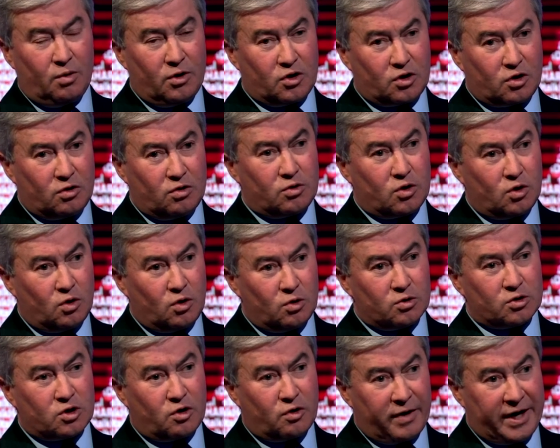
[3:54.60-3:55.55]
which could
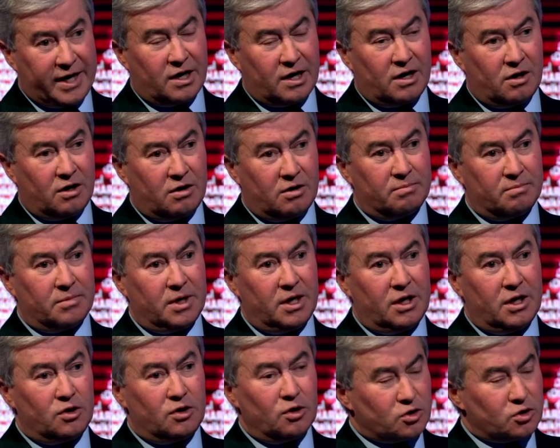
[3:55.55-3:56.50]
cause great harm,
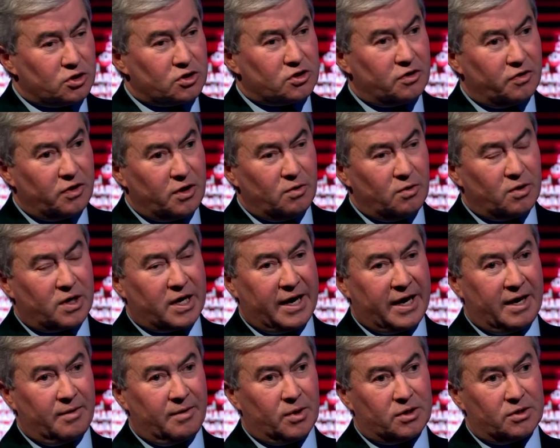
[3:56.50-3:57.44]
not just to the UK,